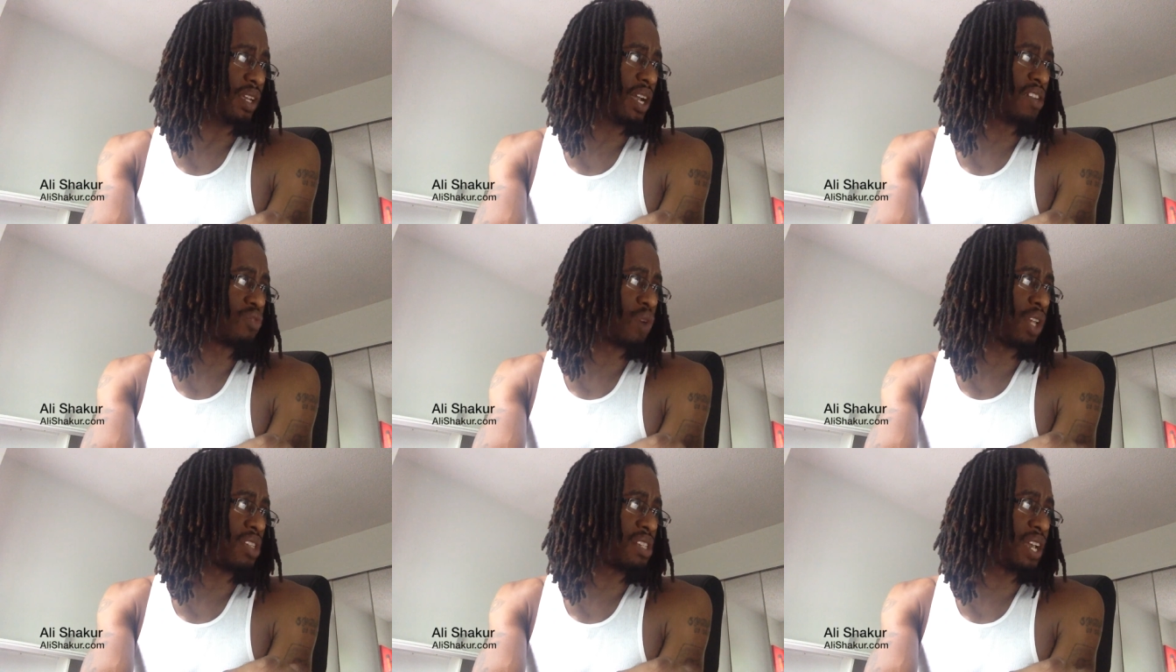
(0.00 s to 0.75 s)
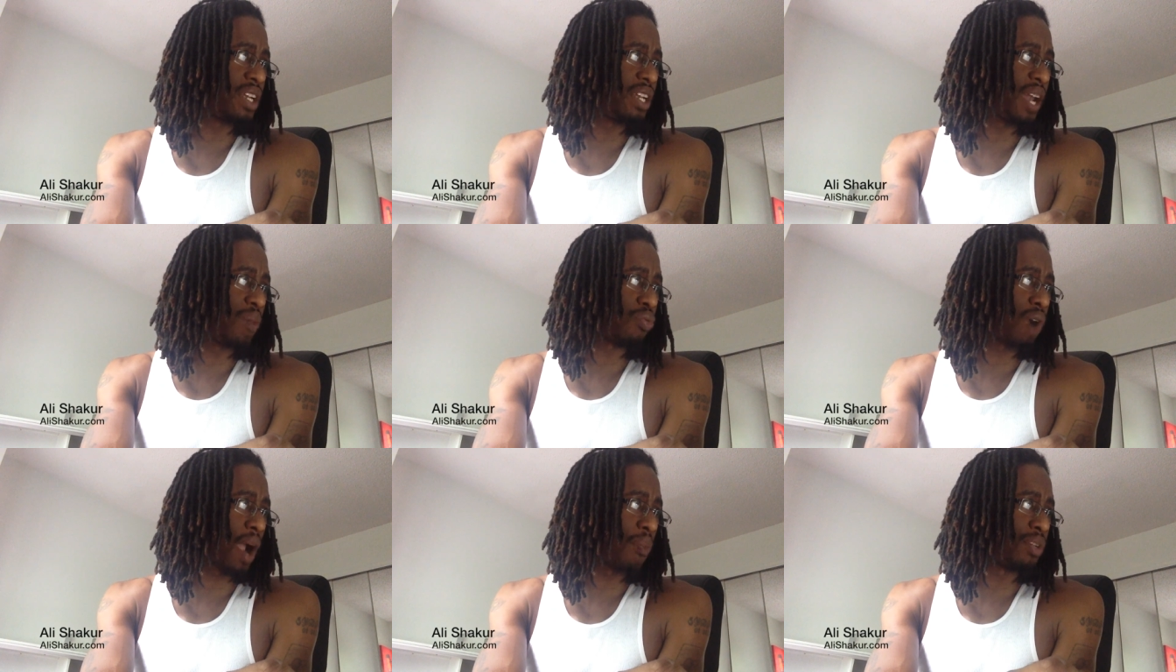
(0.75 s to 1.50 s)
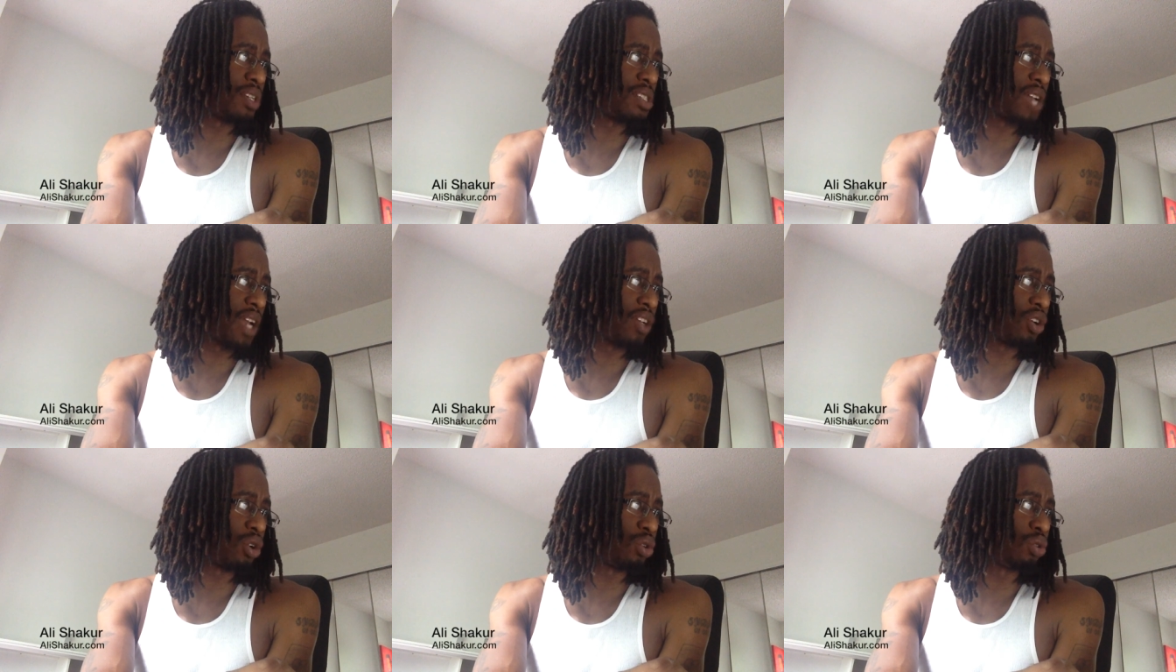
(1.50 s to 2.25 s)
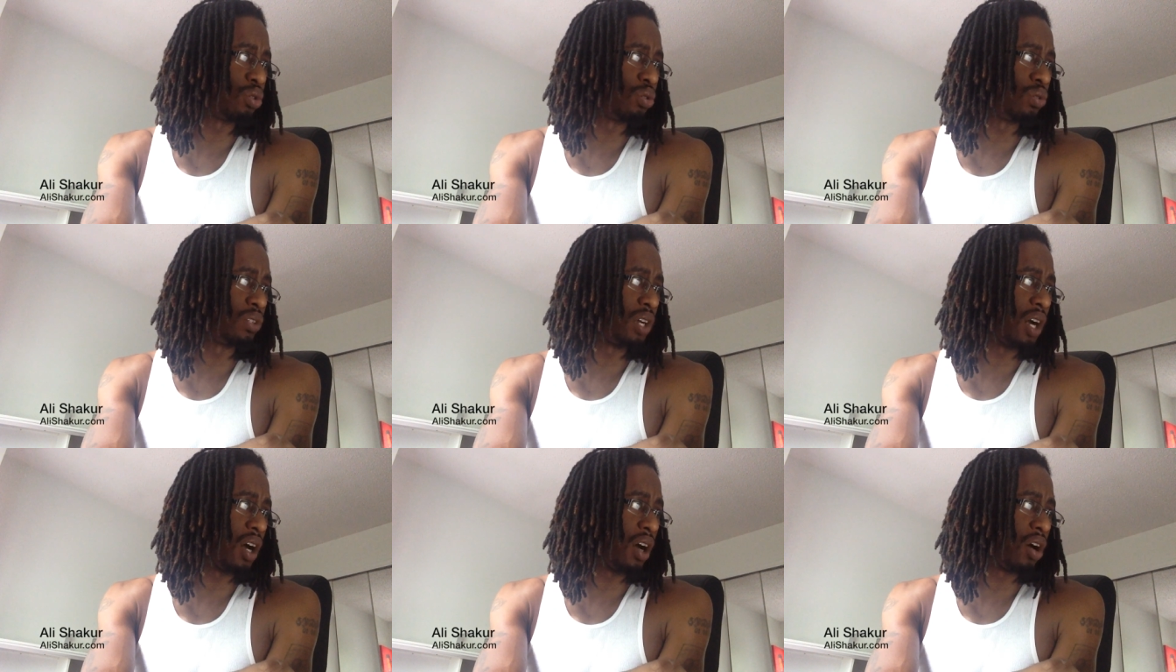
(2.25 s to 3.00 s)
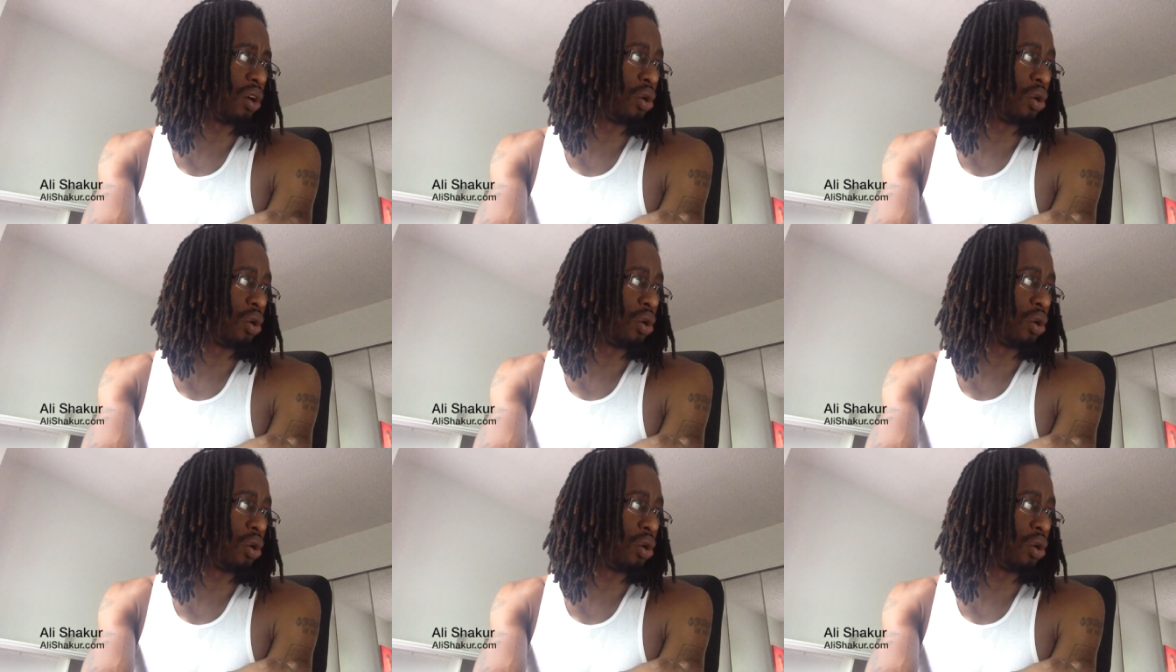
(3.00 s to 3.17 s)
as well as internet properties that include uh,